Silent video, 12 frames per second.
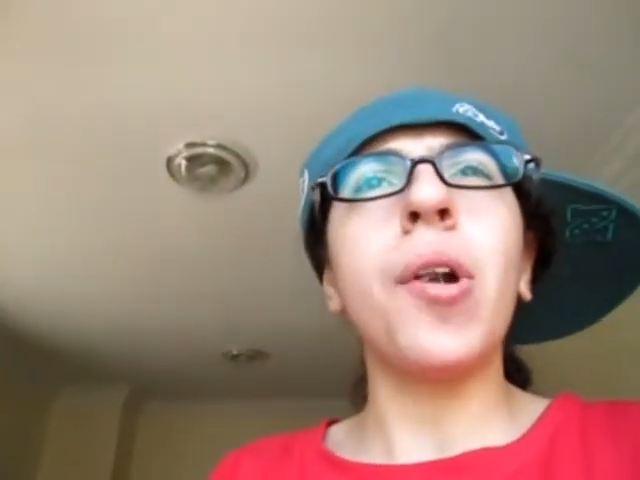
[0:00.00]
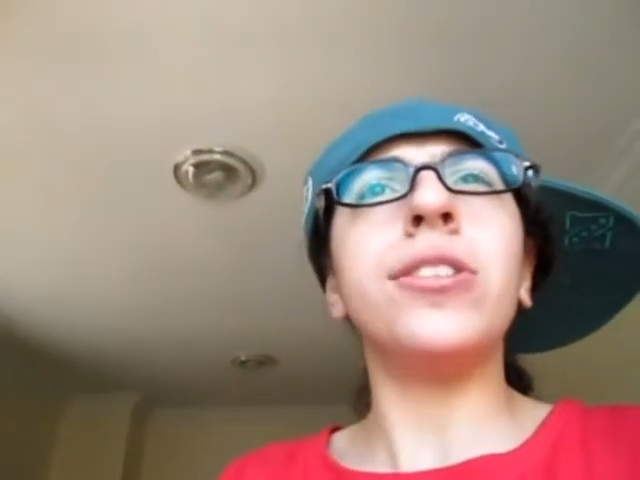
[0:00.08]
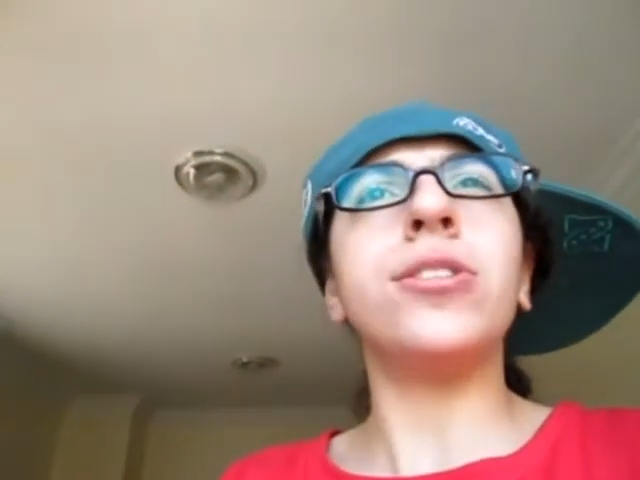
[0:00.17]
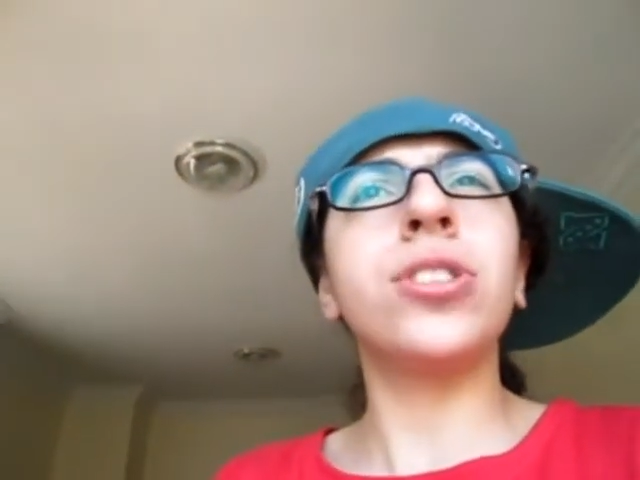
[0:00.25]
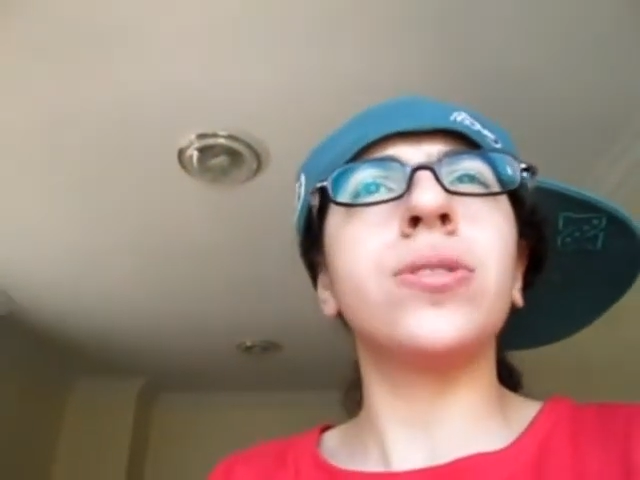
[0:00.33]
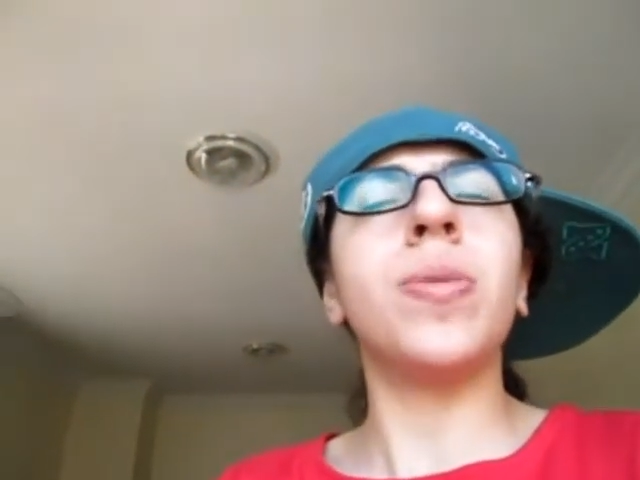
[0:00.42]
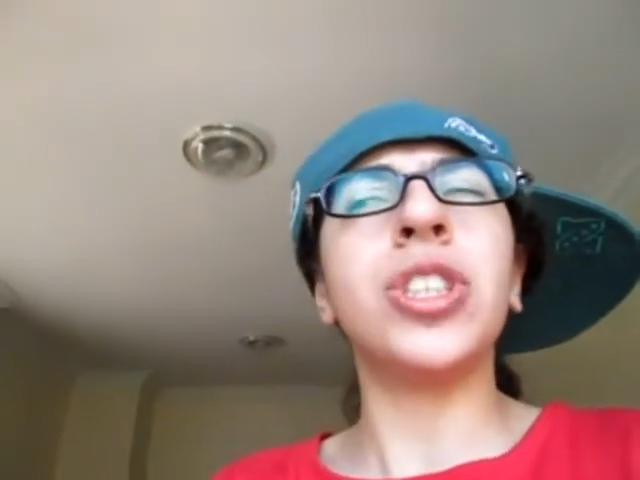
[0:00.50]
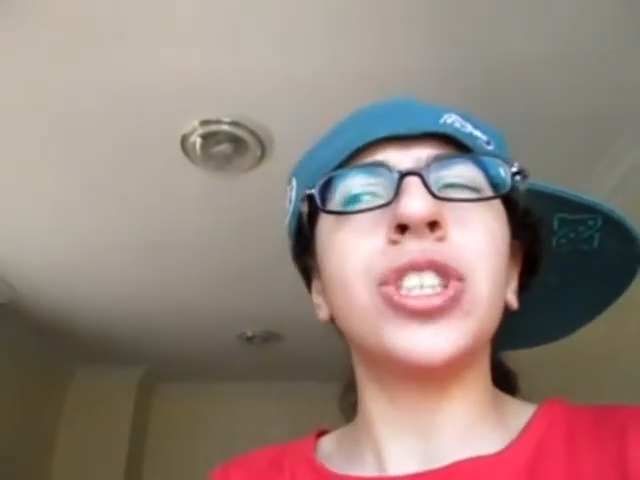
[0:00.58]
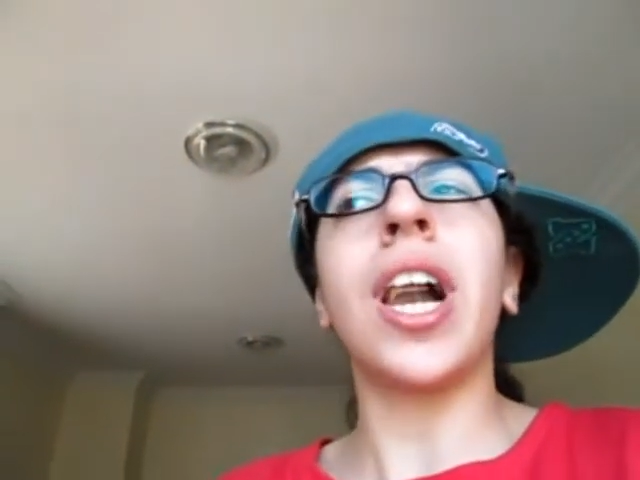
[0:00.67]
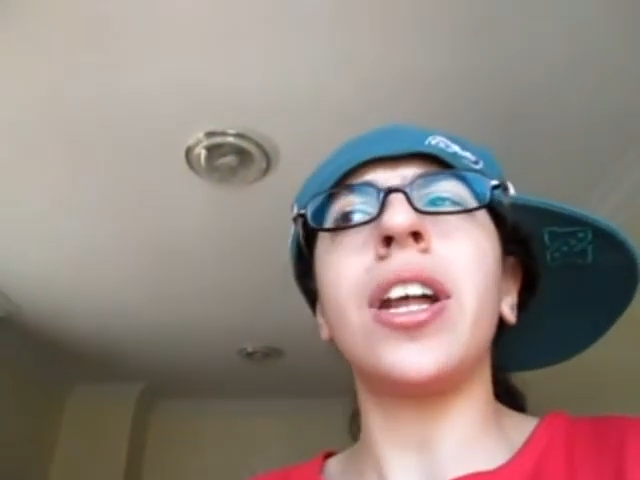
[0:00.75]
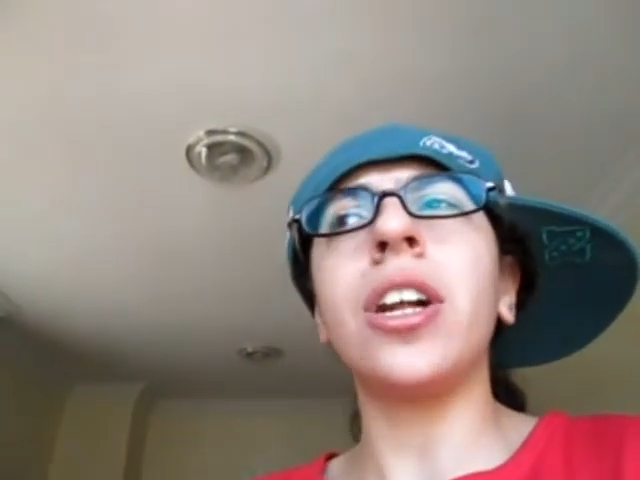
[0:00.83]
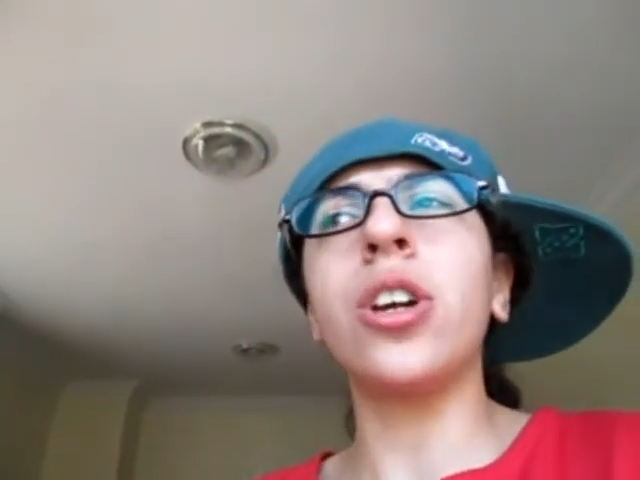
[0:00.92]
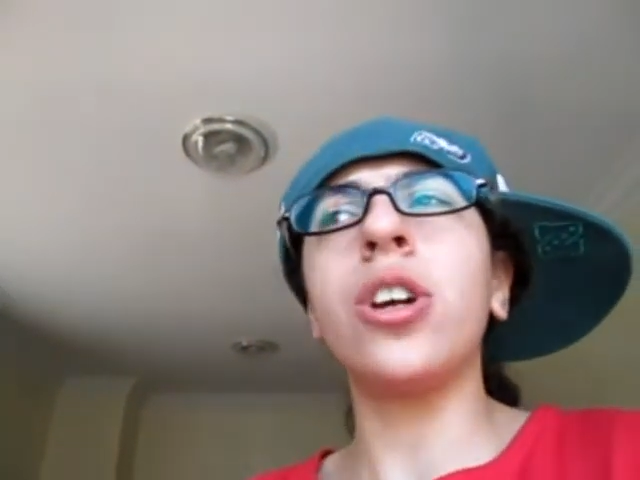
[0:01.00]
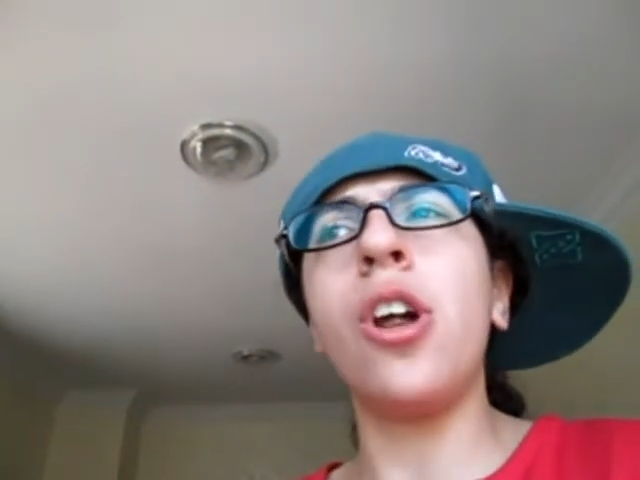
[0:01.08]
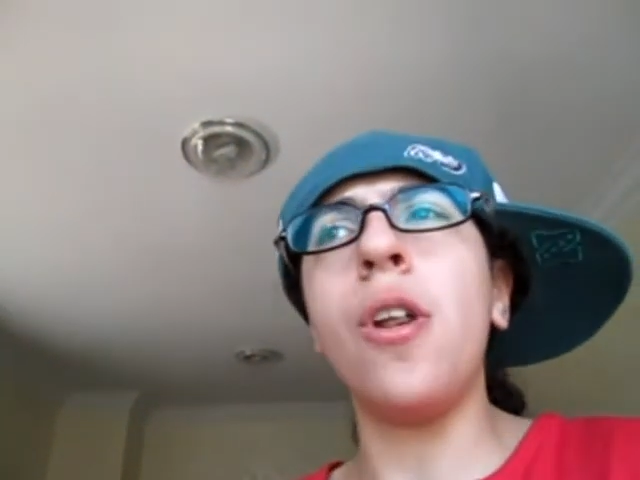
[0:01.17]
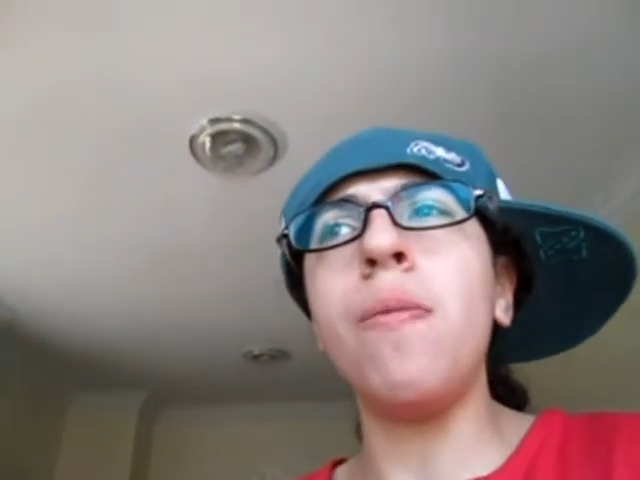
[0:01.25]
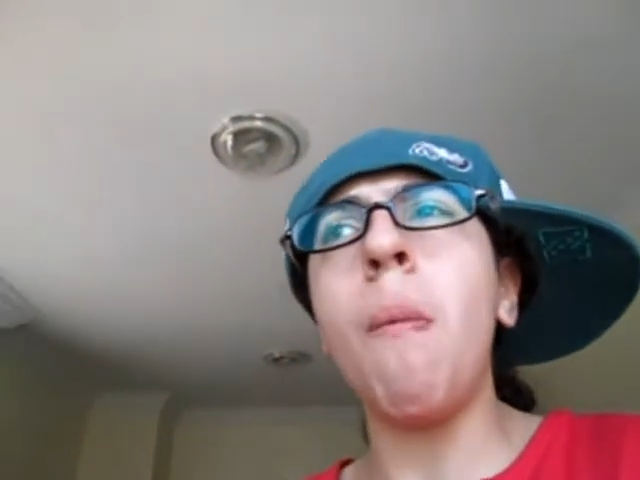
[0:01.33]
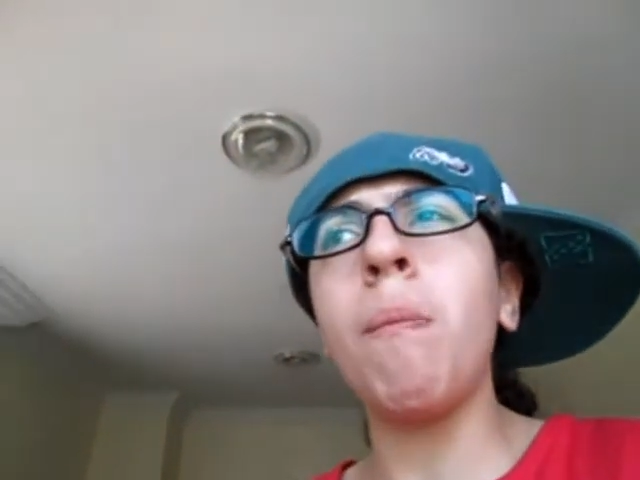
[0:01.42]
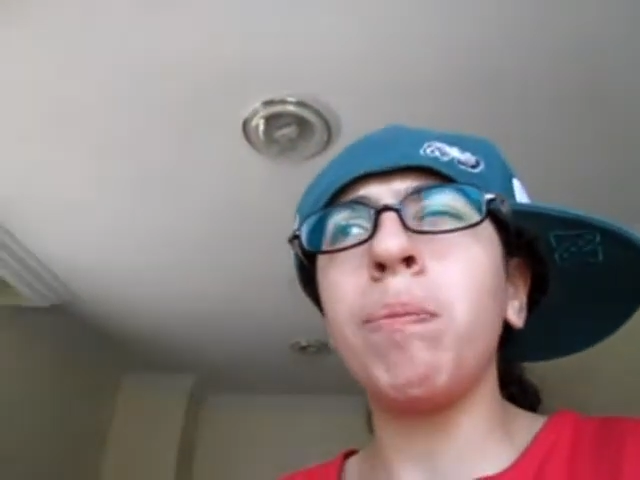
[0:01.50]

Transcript: It's, it's kind of good,